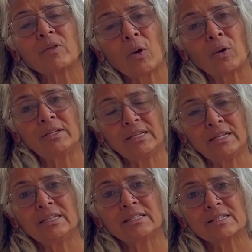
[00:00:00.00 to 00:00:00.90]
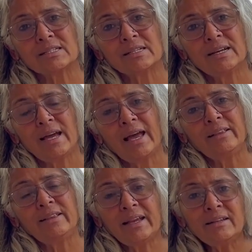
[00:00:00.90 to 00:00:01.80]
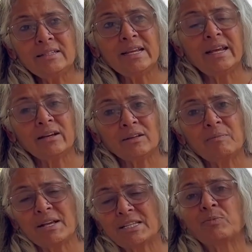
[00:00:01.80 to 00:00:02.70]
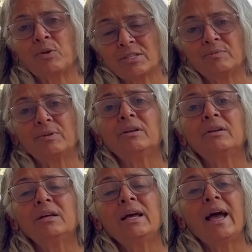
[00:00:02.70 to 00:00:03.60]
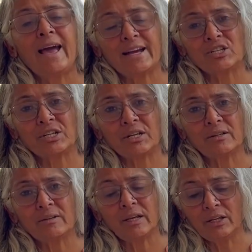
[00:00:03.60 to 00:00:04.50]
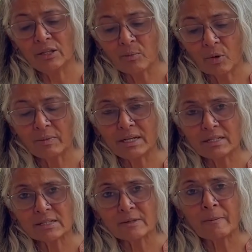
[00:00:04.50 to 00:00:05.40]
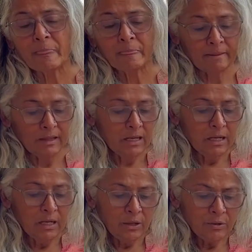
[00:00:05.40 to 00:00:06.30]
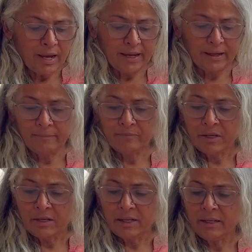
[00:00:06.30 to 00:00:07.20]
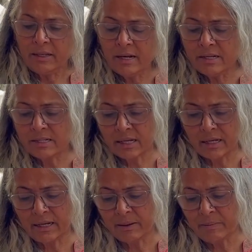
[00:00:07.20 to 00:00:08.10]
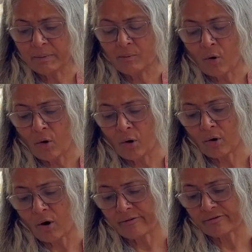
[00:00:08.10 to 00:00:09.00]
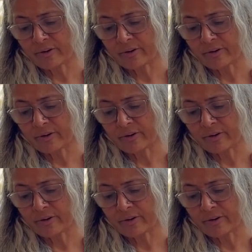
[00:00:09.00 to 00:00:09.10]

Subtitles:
all the needs and then take the best possible action in the moment. Okay, and there is a little bit more of,